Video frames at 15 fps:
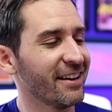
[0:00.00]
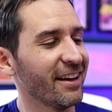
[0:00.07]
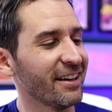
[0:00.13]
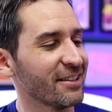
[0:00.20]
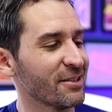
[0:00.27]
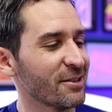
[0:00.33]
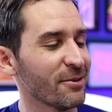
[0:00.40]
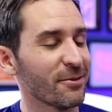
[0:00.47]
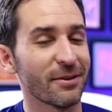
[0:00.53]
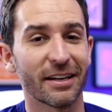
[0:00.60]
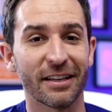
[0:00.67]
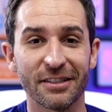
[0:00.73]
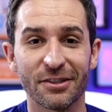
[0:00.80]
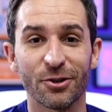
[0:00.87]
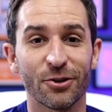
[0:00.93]
And so it
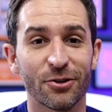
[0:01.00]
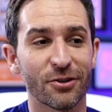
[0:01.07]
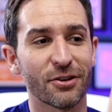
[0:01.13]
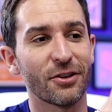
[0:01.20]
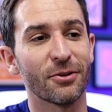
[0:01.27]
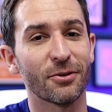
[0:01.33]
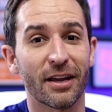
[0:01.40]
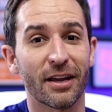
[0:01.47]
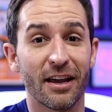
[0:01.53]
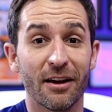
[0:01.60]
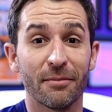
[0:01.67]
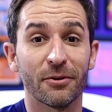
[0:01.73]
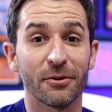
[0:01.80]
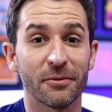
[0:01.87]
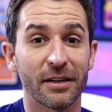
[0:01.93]
can turn
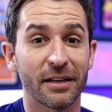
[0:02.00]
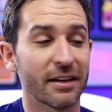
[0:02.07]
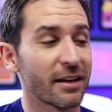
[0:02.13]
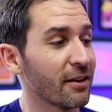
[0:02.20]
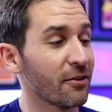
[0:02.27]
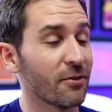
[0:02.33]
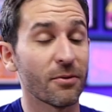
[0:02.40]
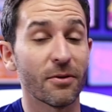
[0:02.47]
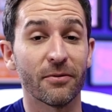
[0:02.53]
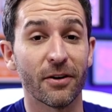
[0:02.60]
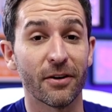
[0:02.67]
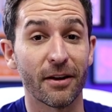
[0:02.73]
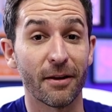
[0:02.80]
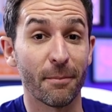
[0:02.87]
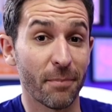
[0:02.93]
camera rig into a
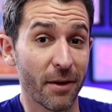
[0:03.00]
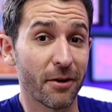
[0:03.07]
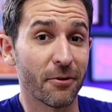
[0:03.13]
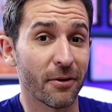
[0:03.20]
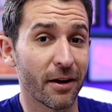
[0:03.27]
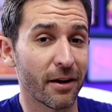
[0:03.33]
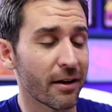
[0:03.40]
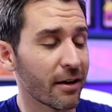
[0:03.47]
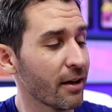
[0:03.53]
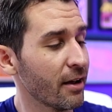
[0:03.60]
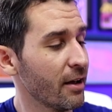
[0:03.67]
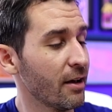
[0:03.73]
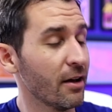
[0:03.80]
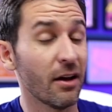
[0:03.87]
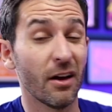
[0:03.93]
very big rig
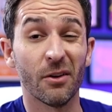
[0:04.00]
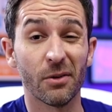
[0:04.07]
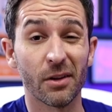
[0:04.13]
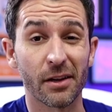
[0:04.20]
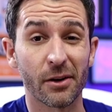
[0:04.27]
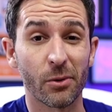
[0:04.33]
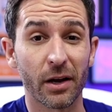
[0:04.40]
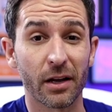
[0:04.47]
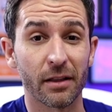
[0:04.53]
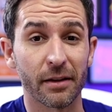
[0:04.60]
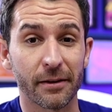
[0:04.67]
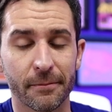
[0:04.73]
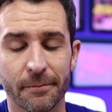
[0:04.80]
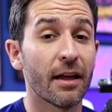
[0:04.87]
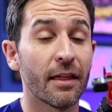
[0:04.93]
really
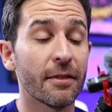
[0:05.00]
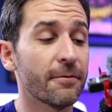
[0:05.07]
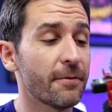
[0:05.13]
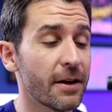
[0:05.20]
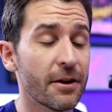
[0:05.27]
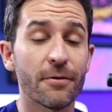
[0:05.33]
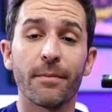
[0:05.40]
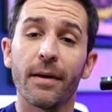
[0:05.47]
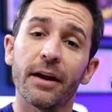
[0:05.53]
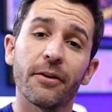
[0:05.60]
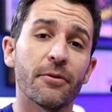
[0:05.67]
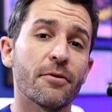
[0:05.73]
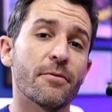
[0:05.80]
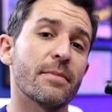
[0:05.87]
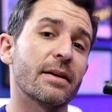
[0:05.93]
quickly. And the
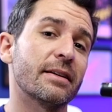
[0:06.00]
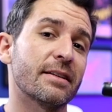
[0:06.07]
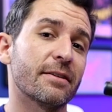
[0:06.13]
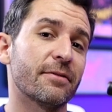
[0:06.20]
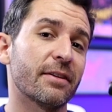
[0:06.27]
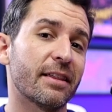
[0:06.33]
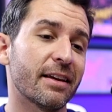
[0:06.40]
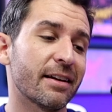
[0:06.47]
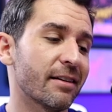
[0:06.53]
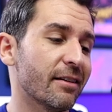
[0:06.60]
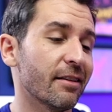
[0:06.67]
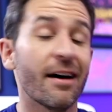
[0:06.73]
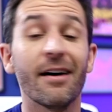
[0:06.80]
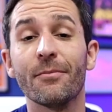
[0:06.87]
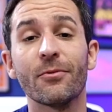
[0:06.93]
VideoMicro makes everything a
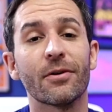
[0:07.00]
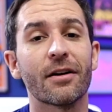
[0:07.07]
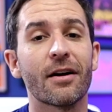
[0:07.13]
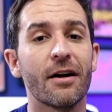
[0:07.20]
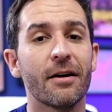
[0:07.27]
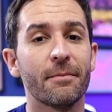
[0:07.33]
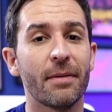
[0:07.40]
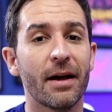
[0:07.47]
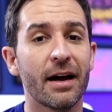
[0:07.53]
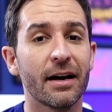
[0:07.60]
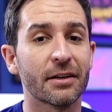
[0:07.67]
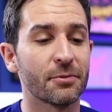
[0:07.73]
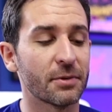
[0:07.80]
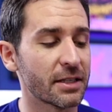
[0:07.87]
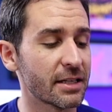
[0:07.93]
lot more
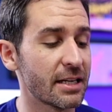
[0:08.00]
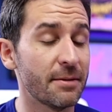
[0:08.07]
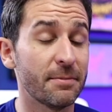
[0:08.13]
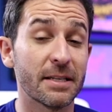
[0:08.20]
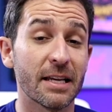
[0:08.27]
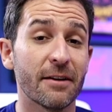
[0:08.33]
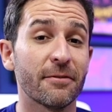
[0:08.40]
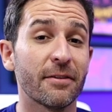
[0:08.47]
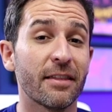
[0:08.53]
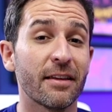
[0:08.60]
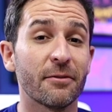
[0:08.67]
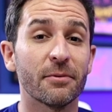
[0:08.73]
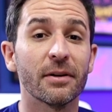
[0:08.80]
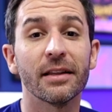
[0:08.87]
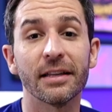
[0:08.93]
compact, which keeps
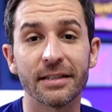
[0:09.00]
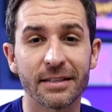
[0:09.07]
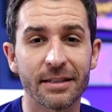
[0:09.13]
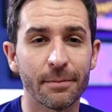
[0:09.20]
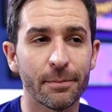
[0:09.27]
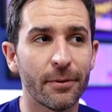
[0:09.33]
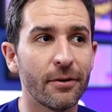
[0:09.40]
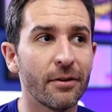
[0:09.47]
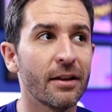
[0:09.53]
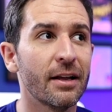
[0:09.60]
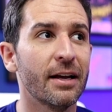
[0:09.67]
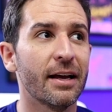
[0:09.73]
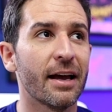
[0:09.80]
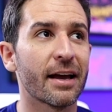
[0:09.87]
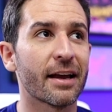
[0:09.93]
everything really simple
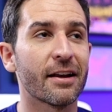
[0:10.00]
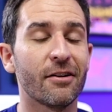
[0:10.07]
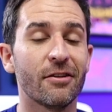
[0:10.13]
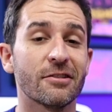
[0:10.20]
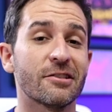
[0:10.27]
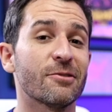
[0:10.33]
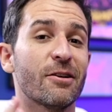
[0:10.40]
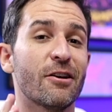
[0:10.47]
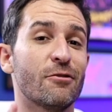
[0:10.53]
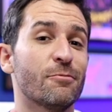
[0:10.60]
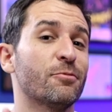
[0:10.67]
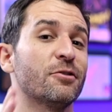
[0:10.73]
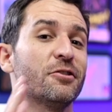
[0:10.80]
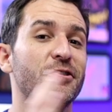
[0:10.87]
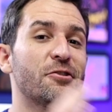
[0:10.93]
and can also
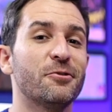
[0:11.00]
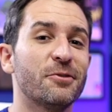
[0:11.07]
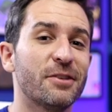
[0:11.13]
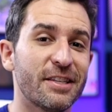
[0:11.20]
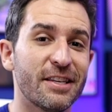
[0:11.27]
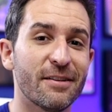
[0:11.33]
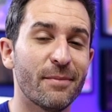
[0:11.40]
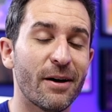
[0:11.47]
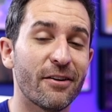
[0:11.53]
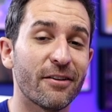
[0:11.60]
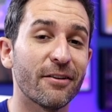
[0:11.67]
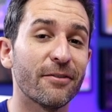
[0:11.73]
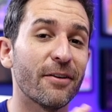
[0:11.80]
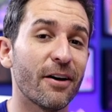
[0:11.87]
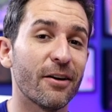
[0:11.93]
help reduce the
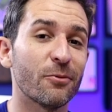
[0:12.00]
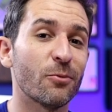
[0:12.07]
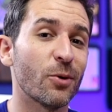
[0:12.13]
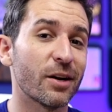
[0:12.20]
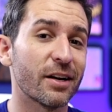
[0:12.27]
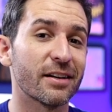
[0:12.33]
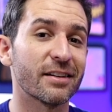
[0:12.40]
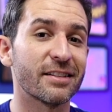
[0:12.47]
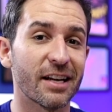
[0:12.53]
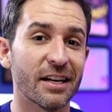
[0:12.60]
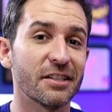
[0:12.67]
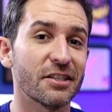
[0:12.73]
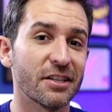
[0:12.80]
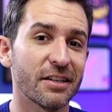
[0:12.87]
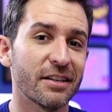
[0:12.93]
amount of unwanted
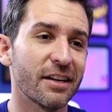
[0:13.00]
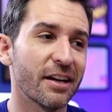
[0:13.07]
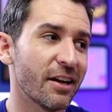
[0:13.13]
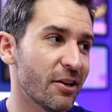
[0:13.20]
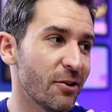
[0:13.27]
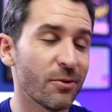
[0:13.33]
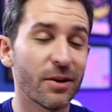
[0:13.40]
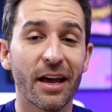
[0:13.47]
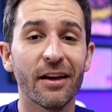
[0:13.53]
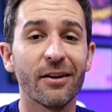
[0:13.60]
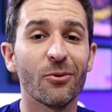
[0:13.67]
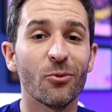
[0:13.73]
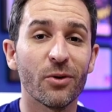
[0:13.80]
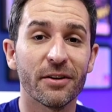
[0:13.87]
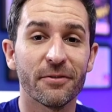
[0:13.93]
attention you
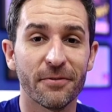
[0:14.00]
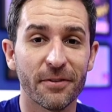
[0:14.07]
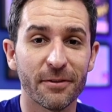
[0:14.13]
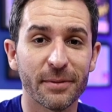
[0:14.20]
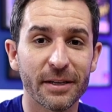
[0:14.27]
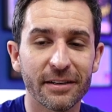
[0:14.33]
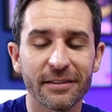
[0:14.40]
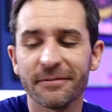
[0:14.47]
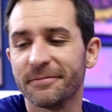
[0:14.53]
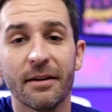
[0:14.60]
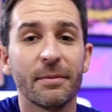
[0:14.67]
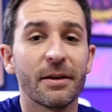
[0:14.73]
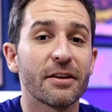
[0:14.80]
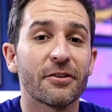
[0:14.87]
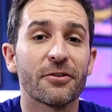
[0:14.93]
get when filming.
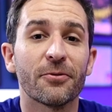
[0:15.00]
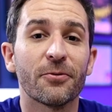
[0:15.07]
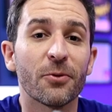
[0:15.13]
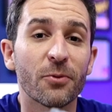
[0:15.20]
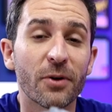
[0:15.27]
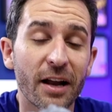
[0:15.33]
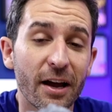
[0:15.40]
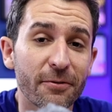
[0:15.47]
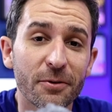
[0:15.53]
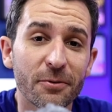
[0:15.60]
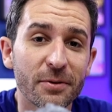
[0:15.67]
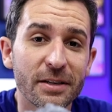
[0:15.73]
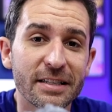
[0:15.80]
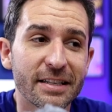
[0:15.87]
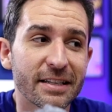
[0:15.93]
Because for whatever
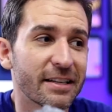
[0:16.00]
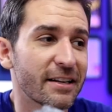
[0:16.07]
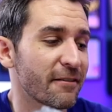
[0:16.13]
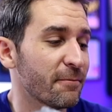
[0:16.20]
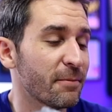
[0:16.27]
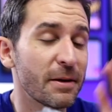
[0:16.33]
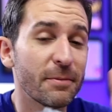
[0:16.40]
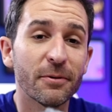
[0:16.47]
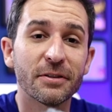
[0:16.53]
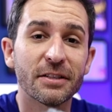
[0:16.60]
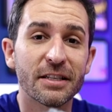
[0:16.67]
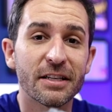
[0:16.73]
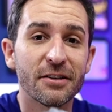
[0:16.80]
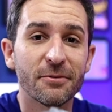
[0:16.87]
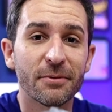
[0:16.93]
reason, if people
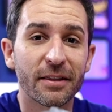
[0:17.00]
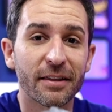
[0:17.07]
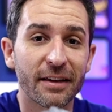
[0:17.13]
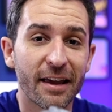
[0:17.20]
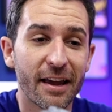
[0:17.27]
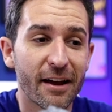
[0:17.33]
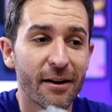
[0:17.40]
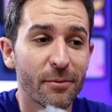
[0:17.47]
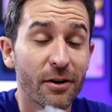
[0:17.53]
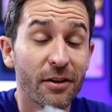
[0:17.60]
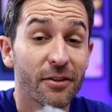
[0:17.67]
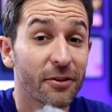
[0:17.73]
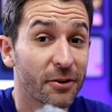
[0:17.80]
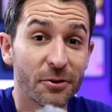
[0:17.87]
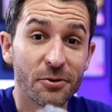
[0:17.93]
see you with a camera,
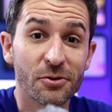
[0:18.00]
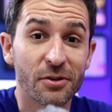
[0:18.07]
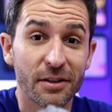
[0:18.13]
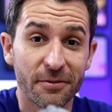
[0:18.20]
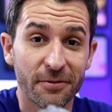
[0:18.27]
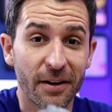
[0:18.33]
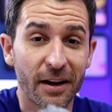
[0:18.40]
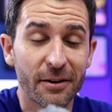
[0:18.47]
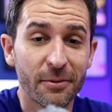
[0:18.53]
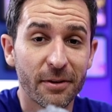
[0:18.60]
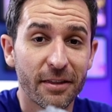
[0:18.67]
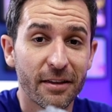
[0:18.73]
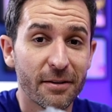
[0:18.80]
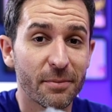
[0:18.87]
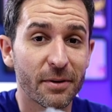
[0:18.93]
they're usually fine
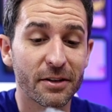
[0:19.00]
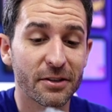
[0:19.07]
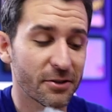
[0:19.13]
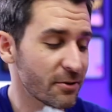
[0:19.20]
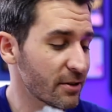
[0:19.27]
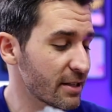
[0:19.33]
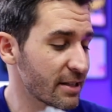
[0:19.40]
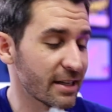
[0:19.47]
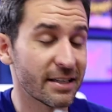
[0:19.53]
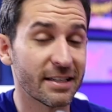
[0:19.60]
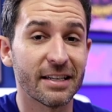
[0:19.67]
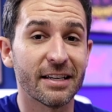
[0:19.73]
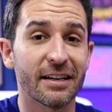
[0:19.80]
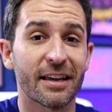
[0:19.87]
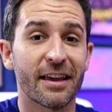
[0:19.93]
with it, but as soon as they
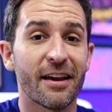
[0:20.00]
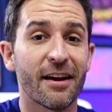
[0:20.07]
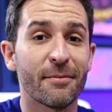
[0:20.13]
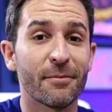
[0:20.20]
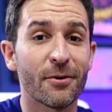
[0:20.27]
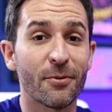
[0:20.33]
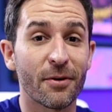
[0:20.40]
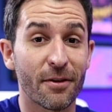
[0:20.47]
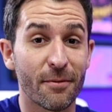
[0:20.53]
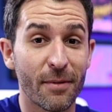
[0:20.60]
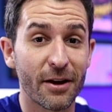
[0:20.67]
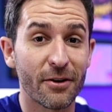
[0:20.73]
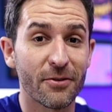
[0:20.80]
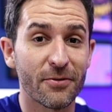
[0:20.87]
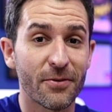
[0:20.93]
see a camera with a
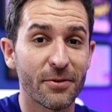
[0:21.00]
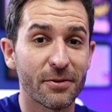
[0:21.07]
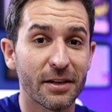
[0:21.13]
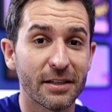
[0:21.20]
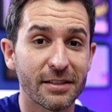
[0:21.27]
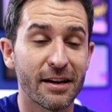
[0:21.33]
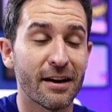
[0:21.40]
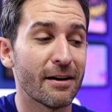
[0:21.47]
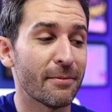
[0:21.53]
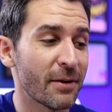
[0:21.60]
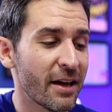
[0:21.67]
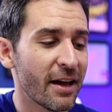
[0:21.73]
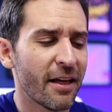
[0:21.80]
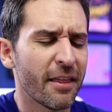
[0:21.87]
microphone on top,